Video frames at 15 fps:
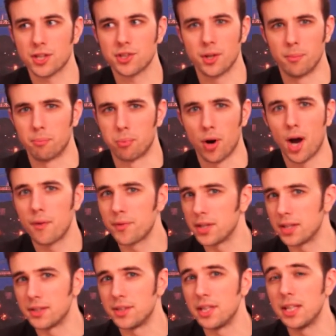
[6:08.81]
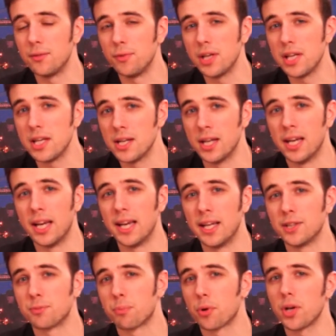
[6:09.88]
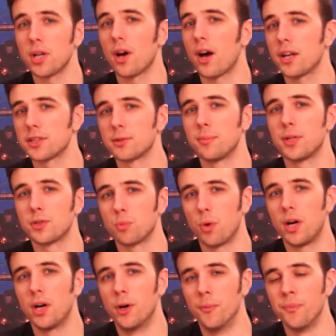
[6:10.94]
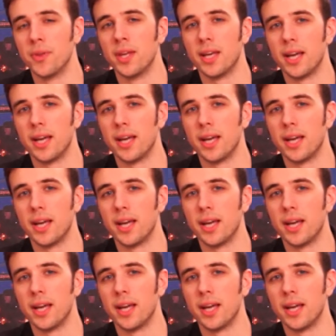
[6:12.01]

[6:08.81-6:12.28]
just a Bravia TV is pretty awesome as well,